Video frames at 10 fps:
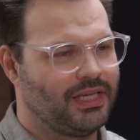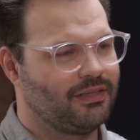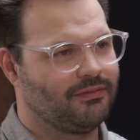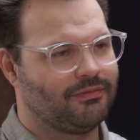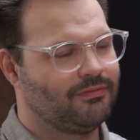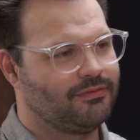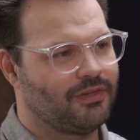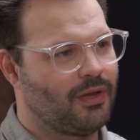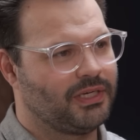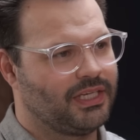And
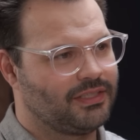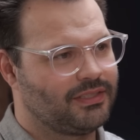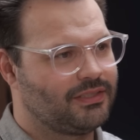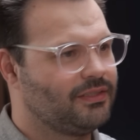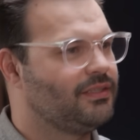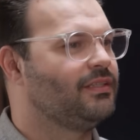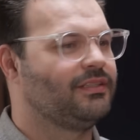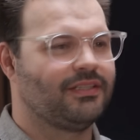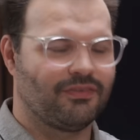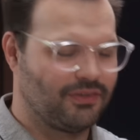vomiting is
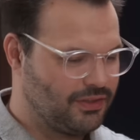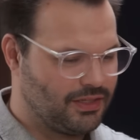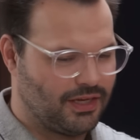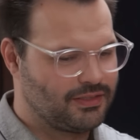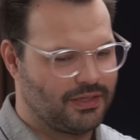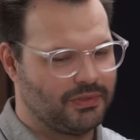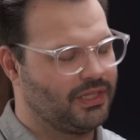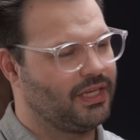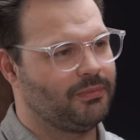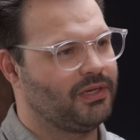definitely not
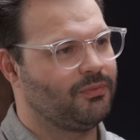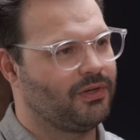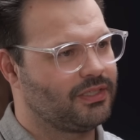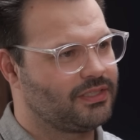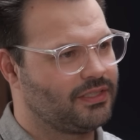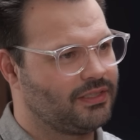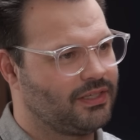something anybody wants to